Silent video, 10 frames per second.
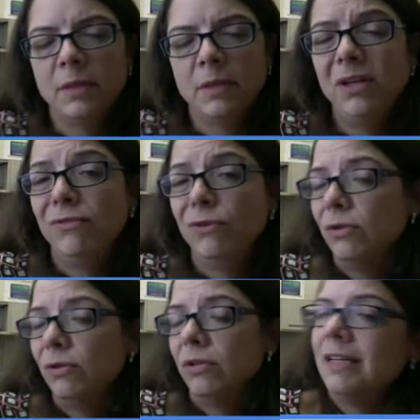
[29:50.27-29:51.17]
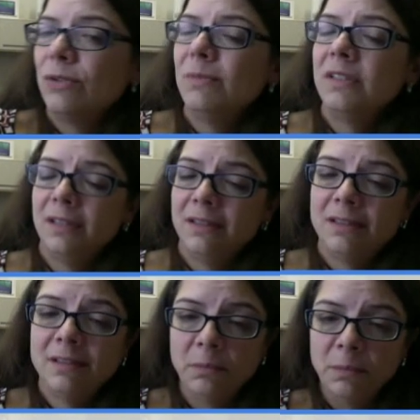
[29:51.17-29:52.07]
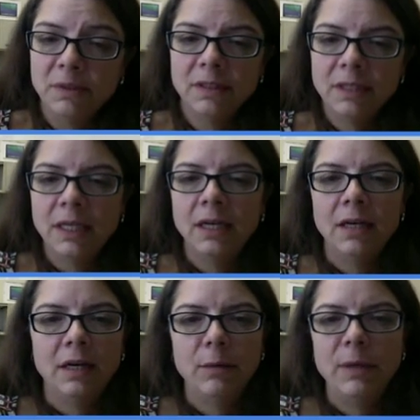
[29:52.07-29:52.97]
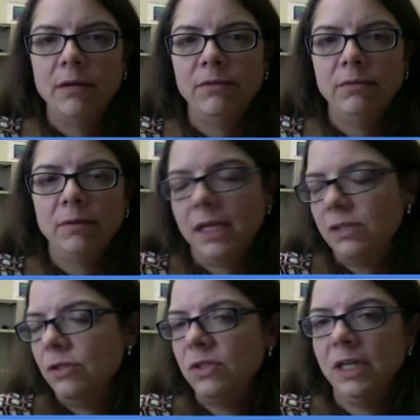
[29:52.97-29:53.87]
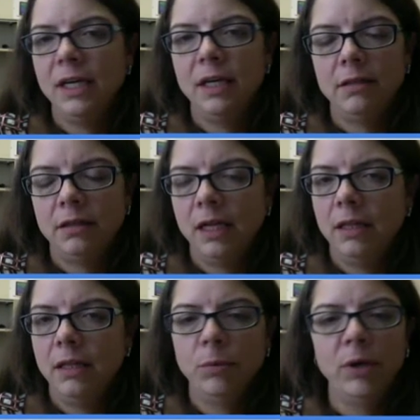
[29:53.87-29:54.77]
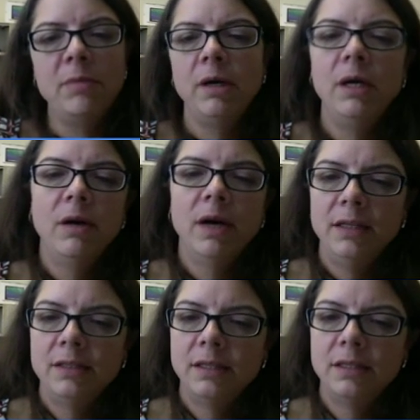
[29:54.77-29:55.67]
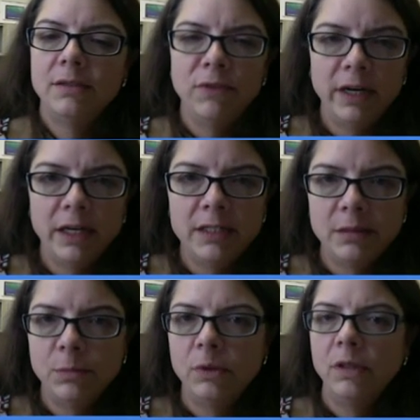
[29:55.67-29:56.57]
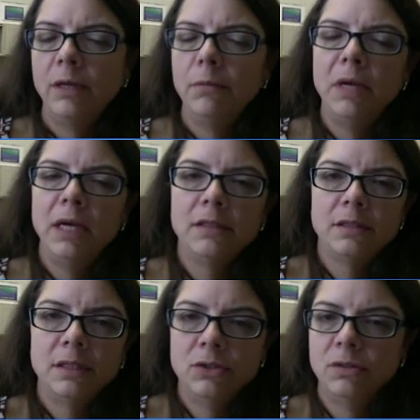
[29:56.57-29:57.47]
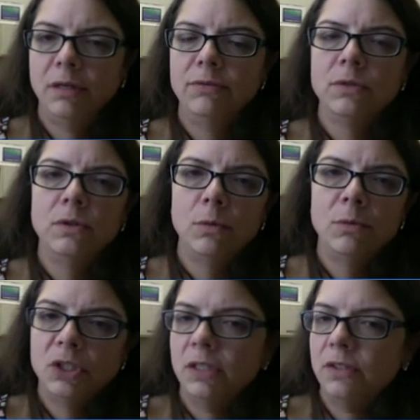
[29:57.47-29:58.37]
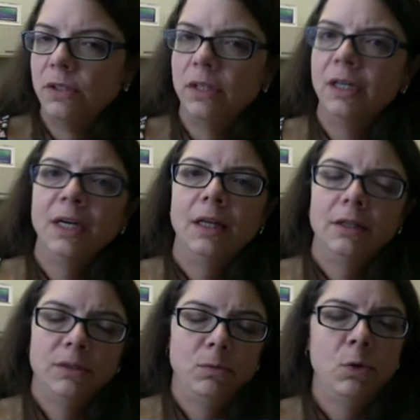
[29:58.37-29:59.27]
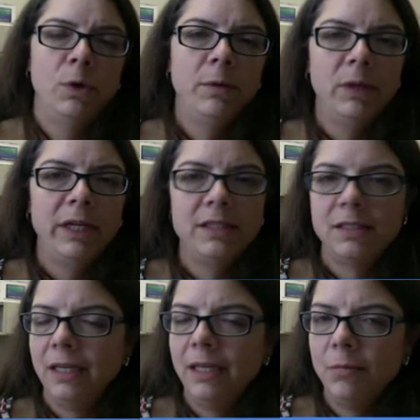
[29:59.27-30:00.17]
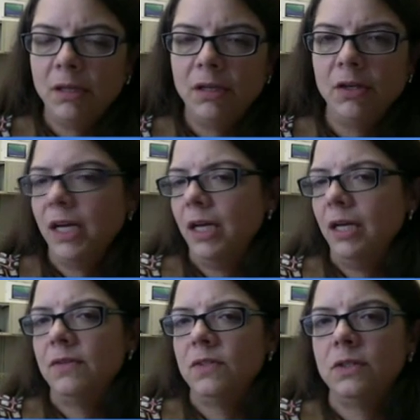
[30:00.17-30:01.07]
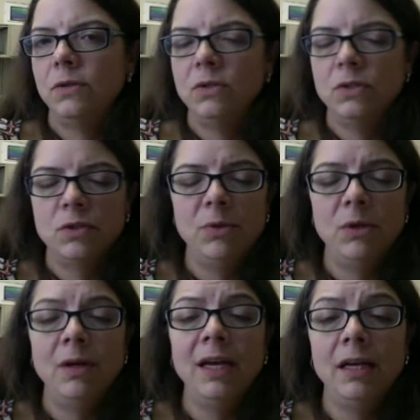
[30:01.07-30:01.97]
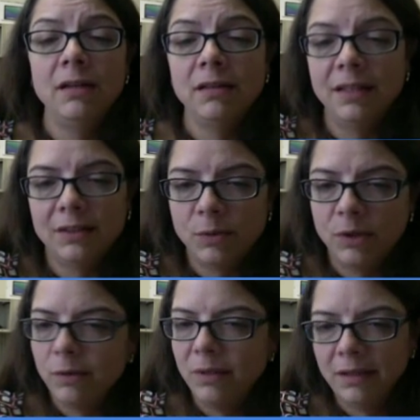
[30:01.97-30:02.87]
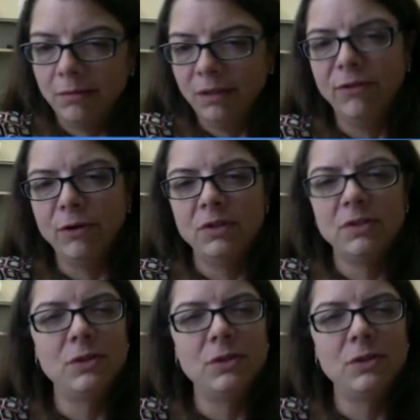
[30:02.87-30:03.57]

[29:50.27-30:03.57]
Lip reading: beauty of Google Classroom is that it's simple. We have kids using it in the primary grades. It's very simple. It makes the teacher's life so much easier. It's a quick place to email your kids, to distribute and collect work. We didn't really focus too